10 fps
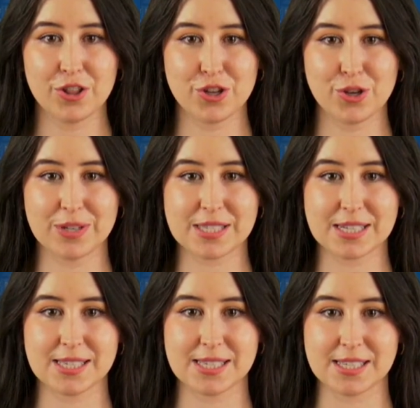The units
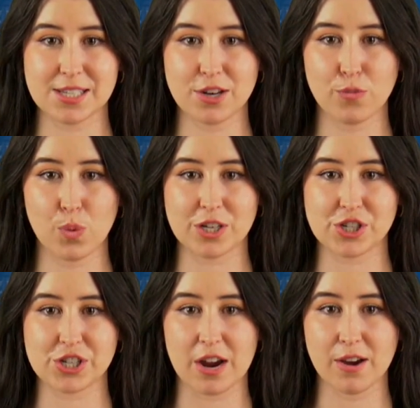consisted of one
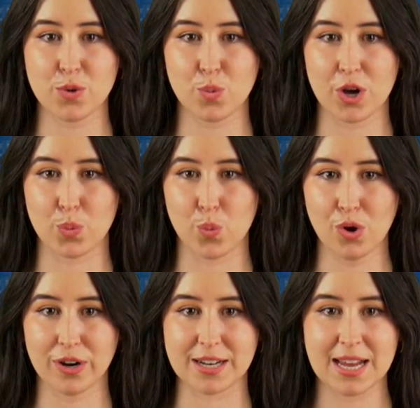share and one
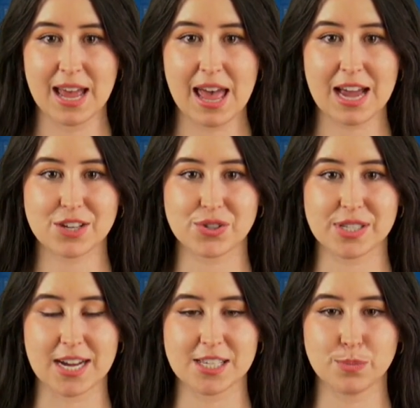warrant,
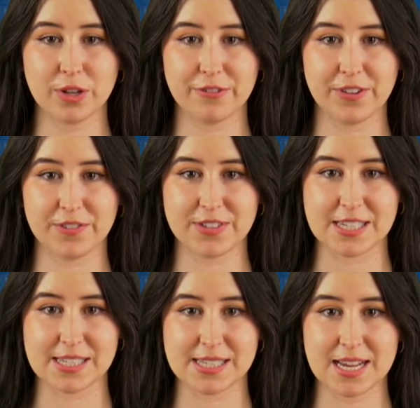exercisable at
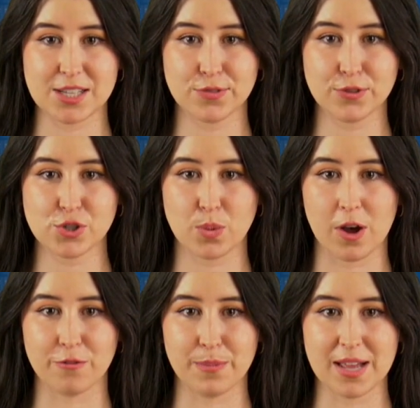15 cents for
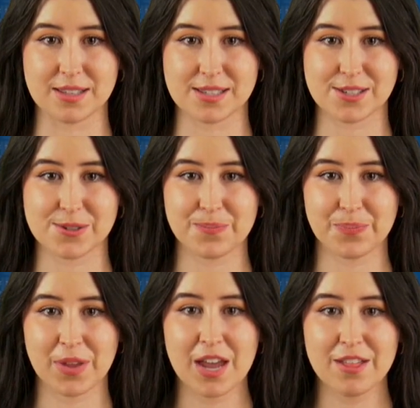12 months.
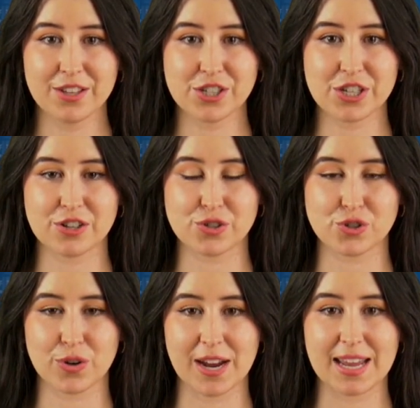The shares are
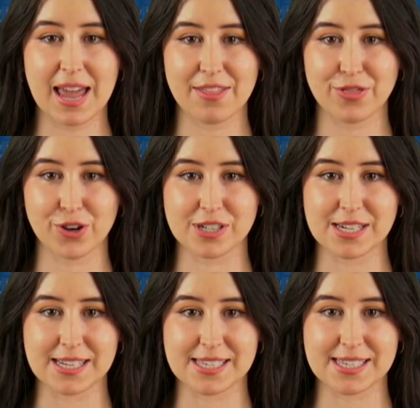trading at
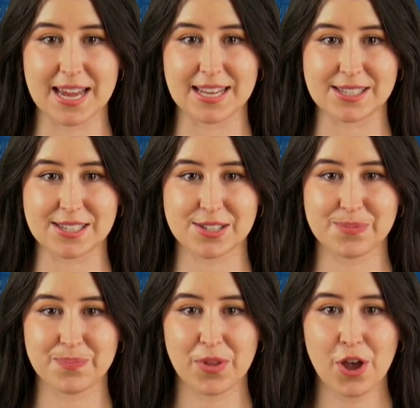13 cents.
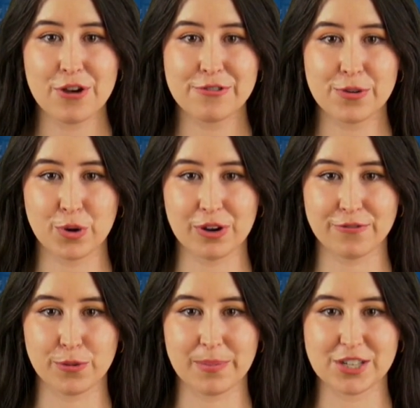For more
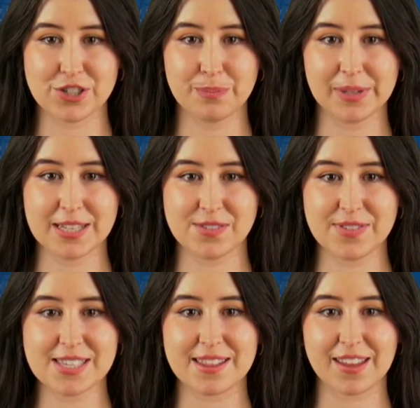information, please
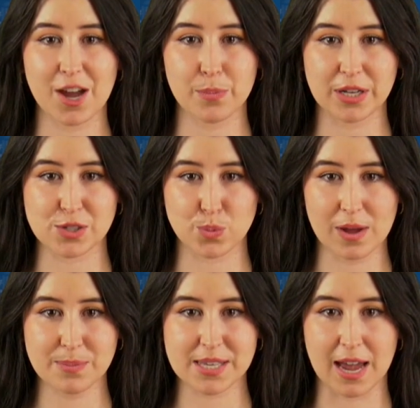visit the company's
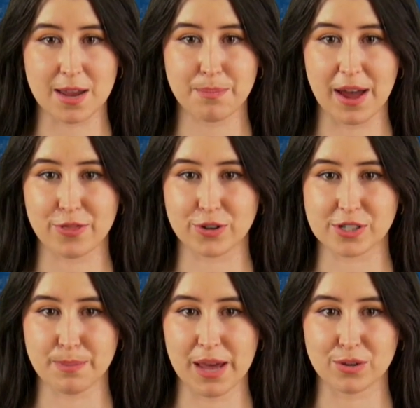website,
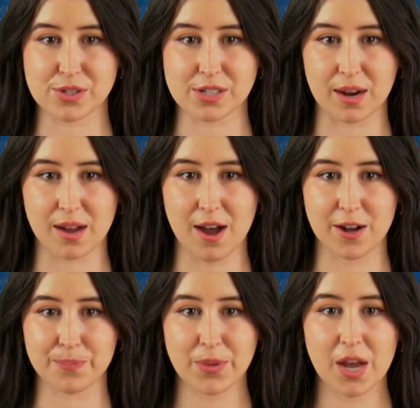
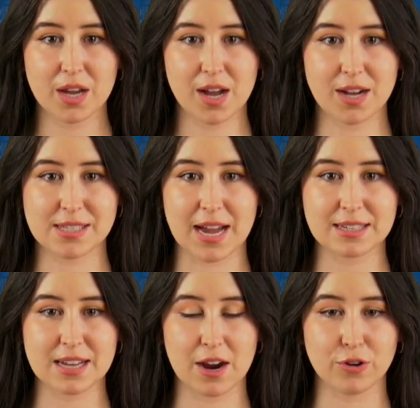bathurstmetals.com.
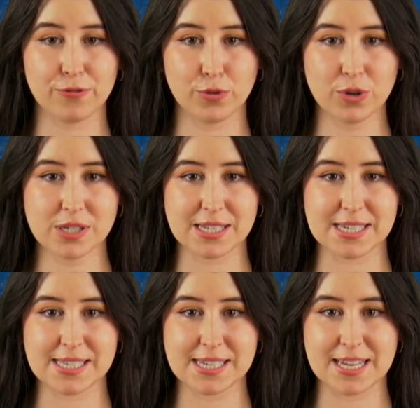Contact Harold Forzley,
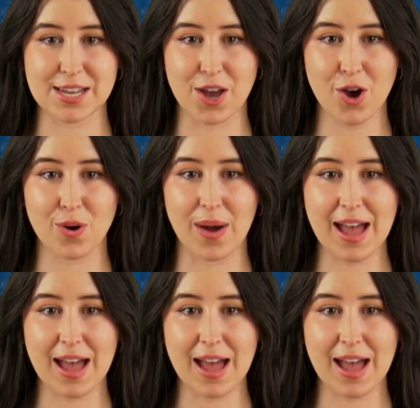CEO,